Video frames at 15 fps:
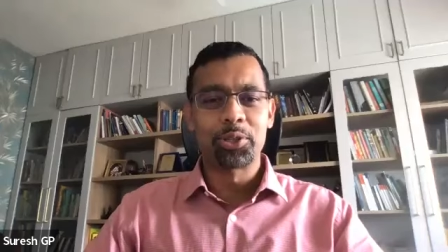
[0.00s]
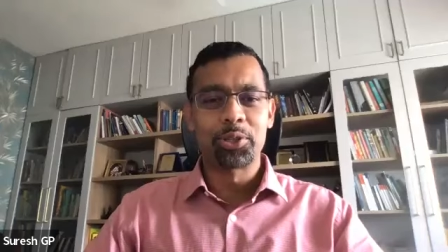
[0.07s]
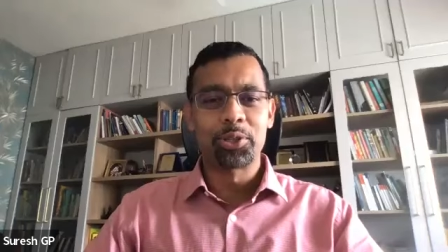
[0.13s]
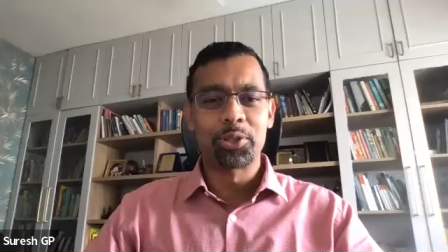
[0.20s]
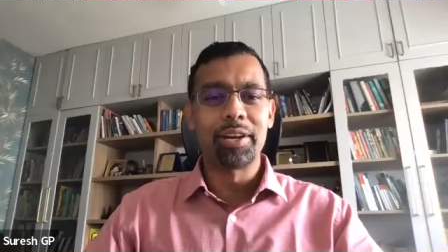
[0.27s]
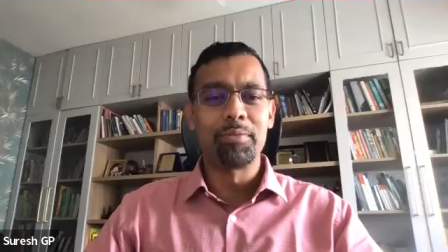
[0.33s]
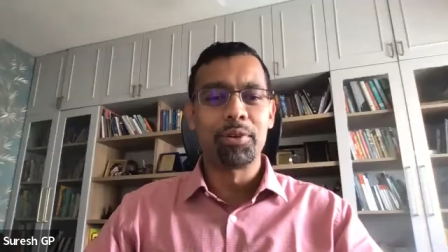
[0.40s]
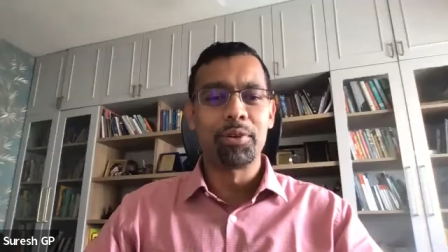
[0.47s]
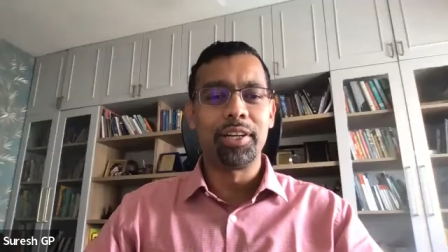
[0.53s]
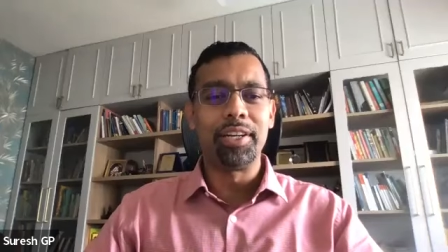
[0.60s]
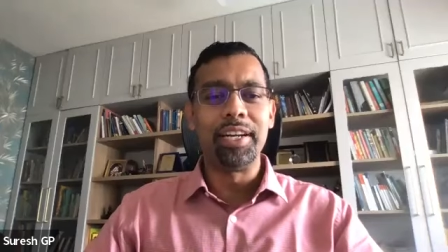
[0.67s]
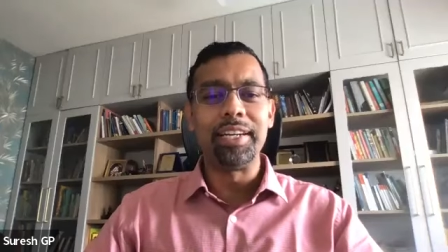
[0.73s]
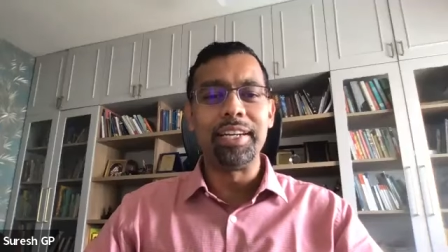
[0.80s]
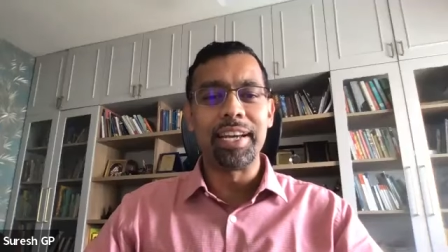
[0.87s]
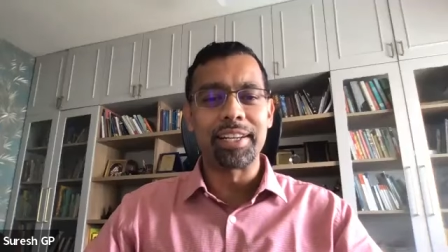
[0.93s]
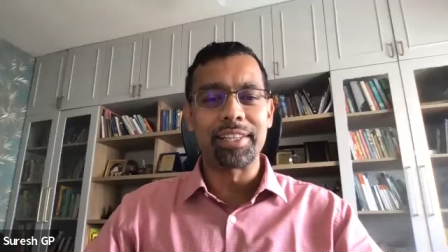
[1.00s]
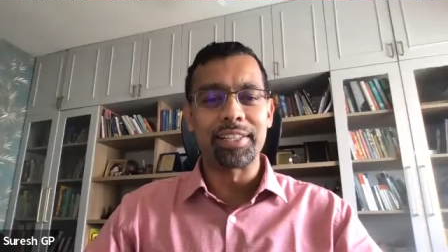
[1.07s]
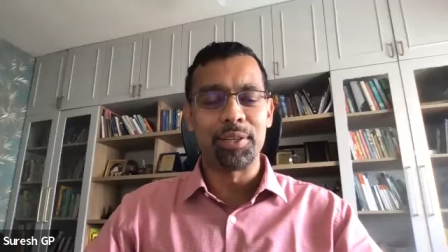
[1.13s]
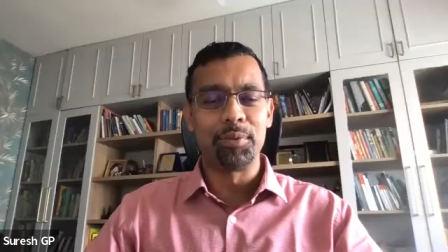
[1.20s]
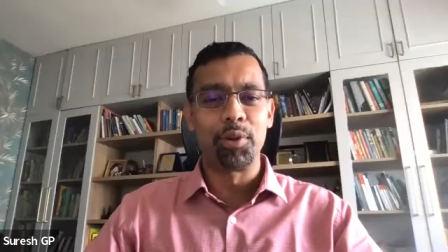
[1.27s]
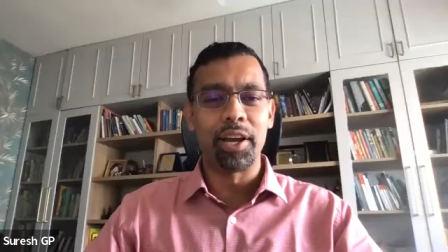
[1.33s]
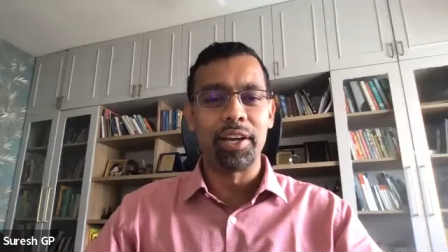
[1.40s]
talking about the DTX
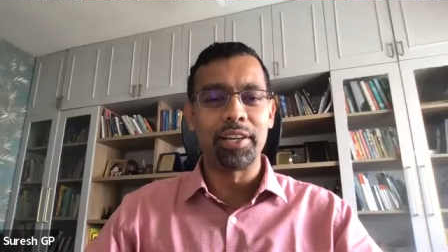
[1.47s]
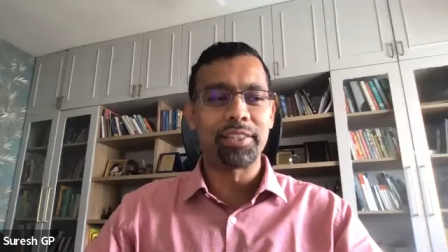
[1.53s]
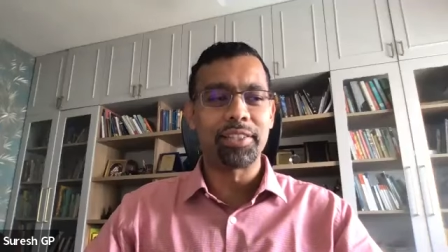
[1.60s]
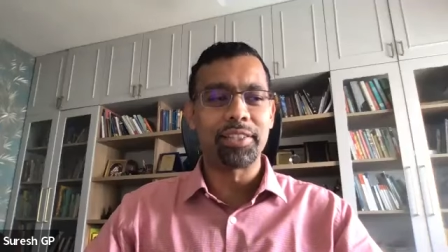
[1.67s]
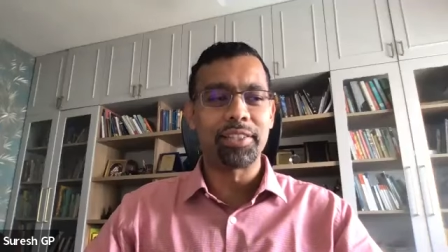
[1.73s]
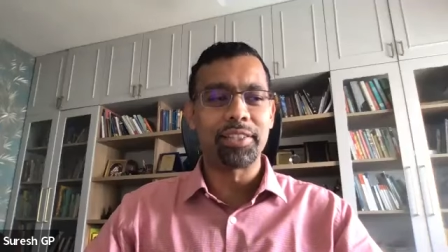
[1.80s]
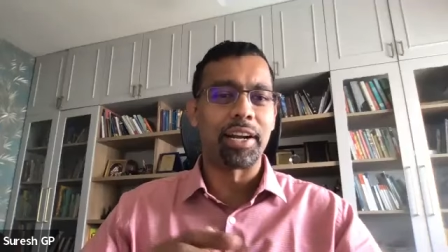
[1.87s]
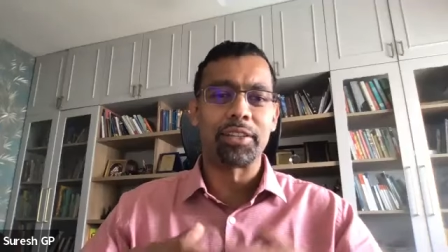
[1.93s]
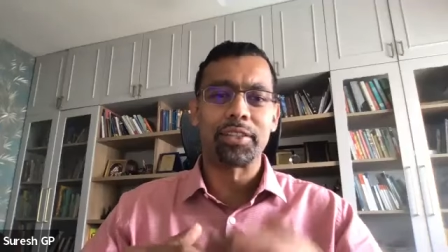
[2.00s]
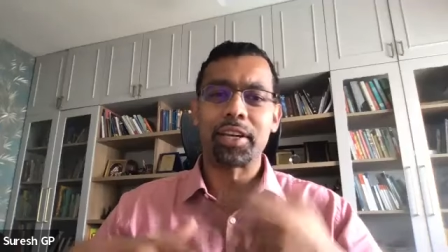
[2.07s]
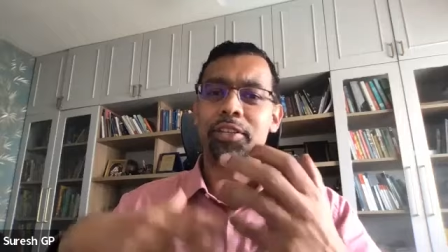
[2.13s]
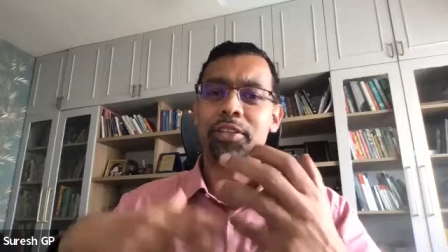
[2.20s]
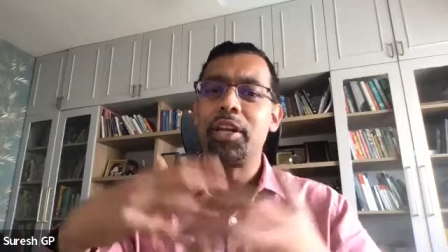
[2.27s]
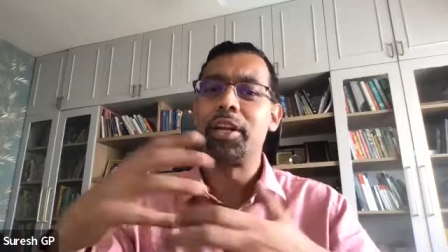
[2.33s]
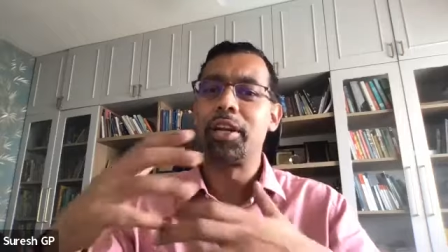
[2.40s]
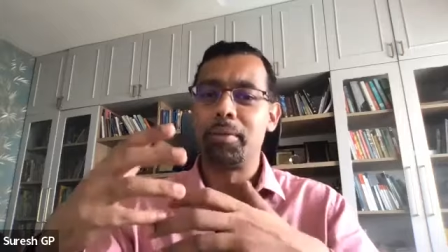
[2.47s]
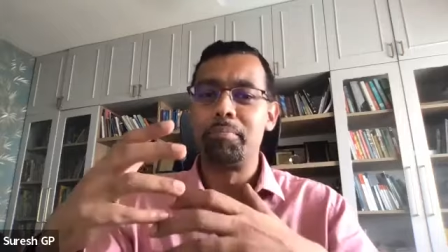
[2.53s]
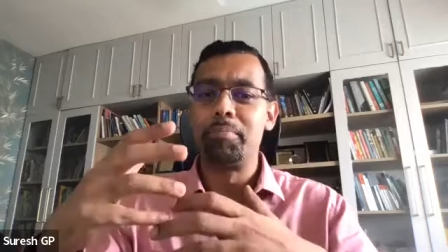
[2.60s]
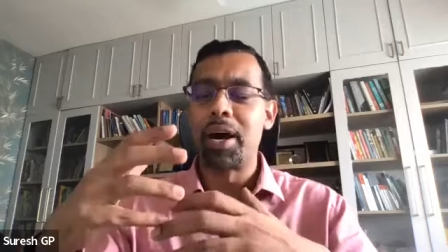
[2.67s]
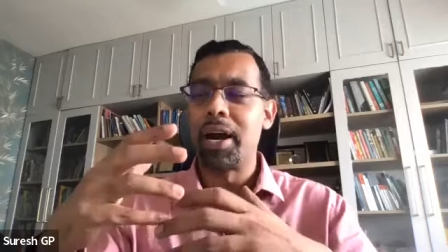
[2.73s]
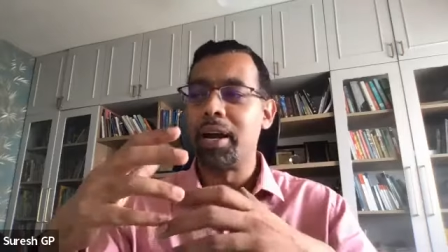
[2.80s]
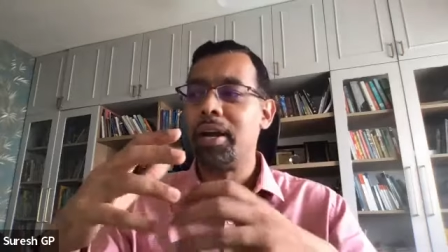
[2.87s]
simulation that has actually
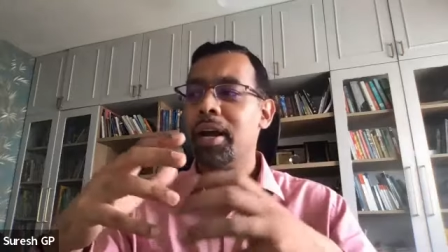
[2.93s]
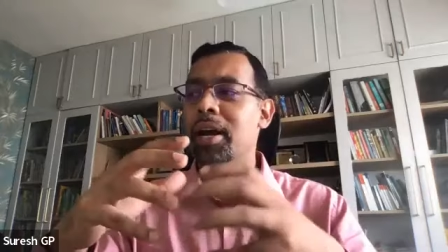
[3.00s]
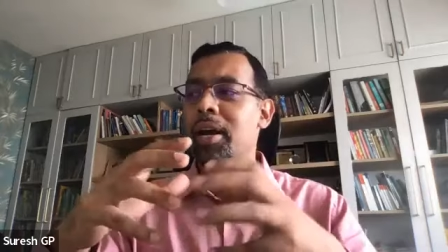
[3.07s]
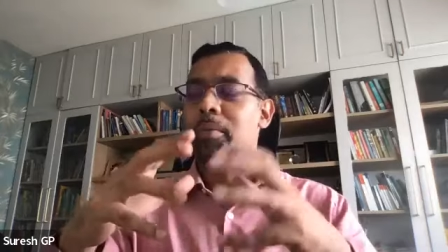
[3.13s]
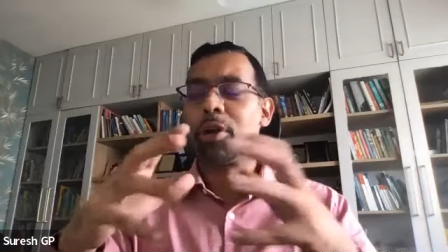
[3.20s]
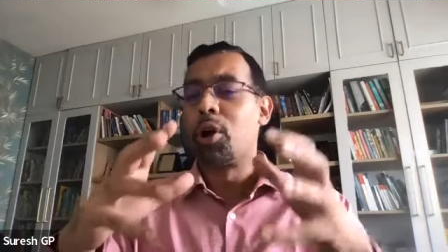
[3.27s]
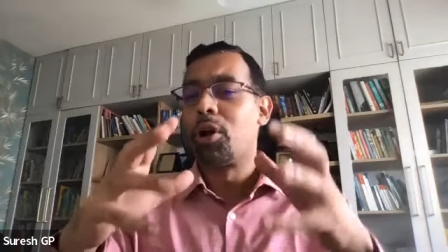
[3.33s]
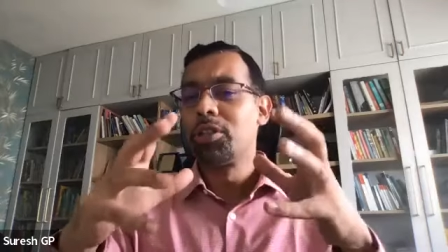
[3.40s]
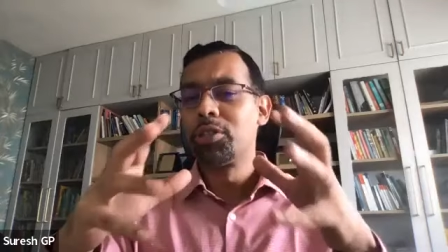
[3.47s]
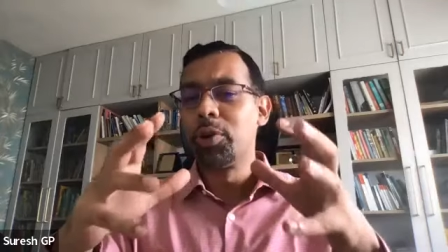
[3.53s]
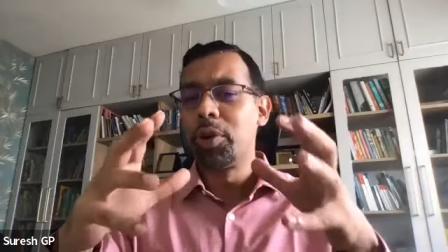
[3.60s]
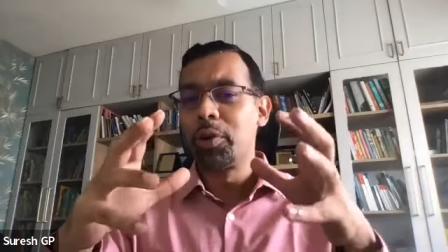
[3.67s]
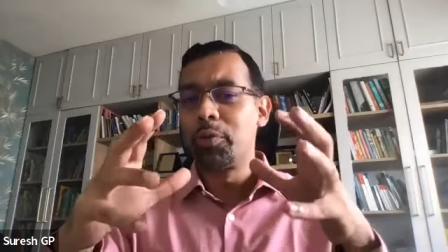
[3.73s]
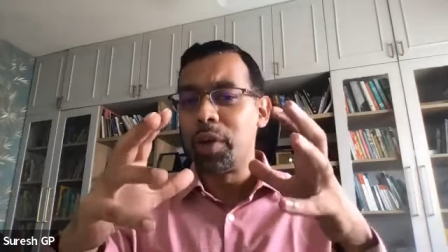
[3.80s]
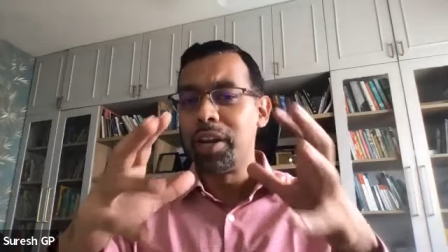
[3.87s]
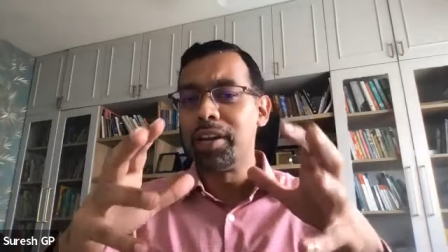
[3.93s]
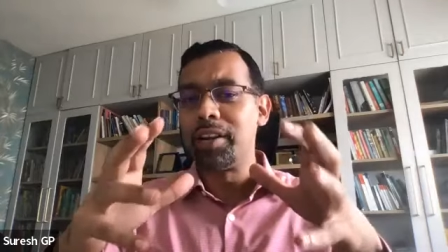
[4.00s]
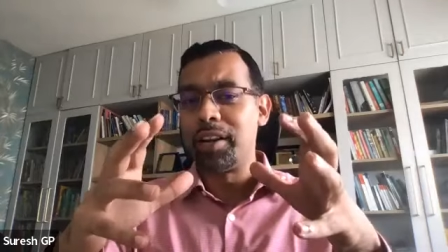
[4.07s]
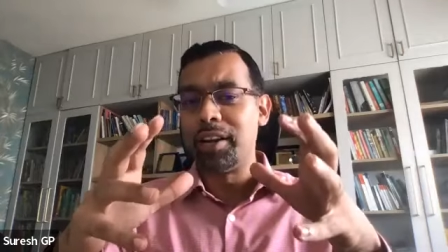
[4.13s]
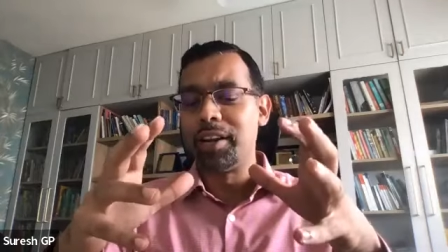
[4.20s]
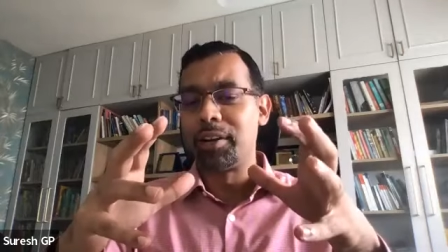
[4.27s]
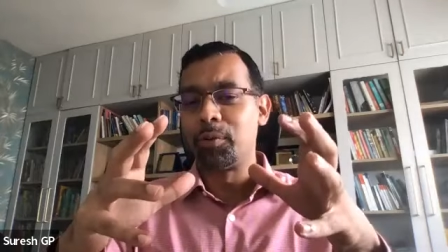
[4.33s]
combined, but you also you're very
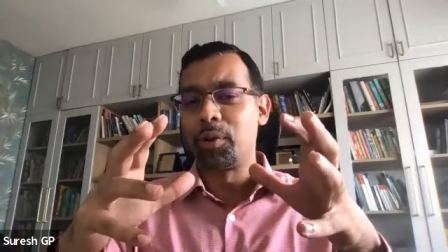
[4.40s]
clear.